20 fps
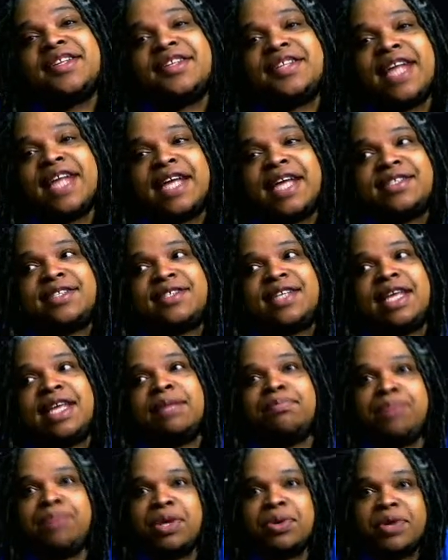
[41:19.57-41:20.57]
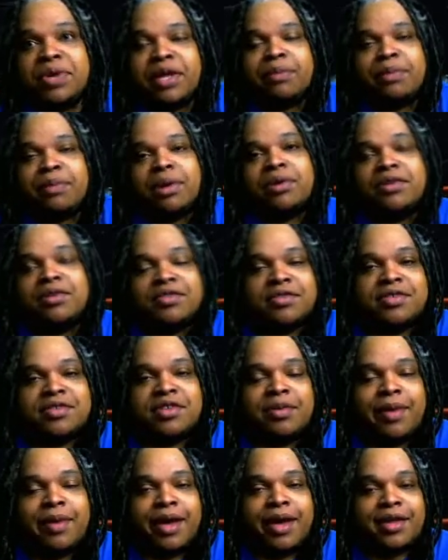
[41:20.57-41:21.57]
That's impugning motives on
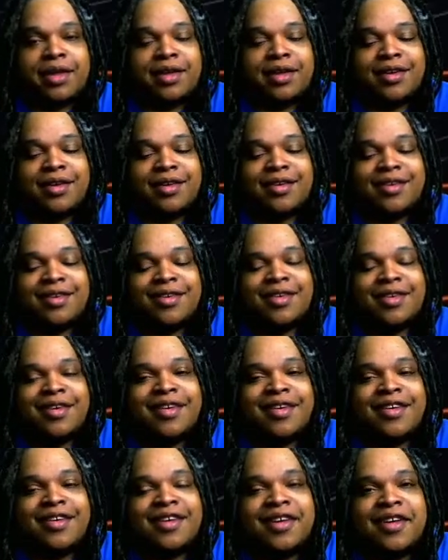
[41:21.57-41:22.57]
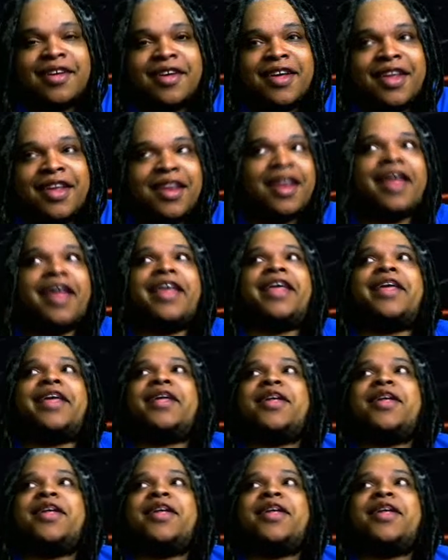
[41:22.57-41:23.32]
somebody. Like,